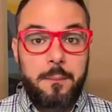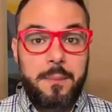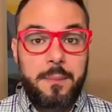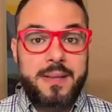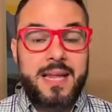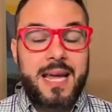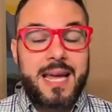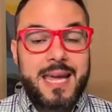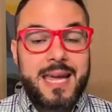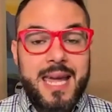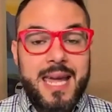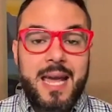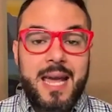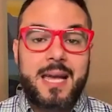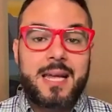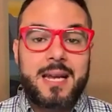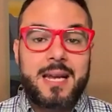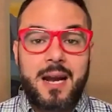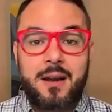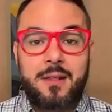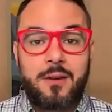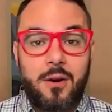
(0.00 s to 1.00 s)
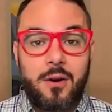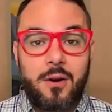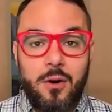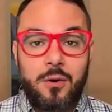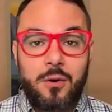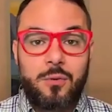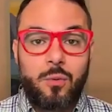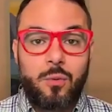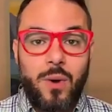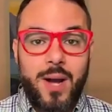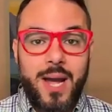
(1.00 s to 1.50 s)
but they can't get out of their
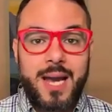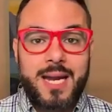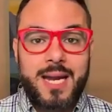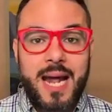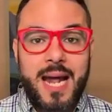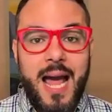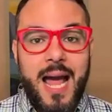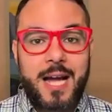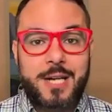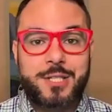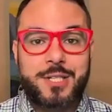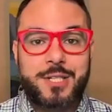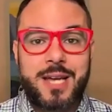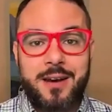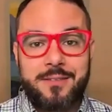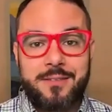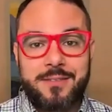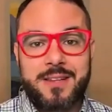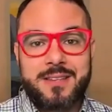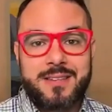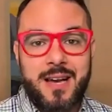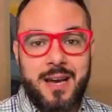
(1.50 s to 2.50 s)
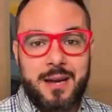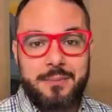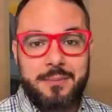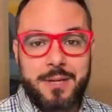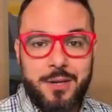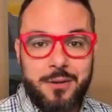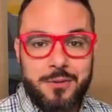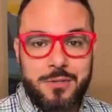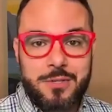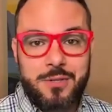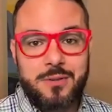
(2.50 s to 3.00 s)
own way to actually have the time to
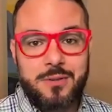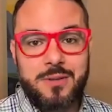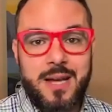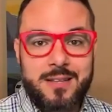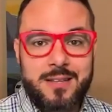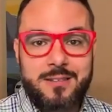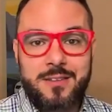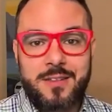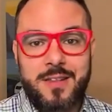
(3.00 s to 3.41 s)
go do that.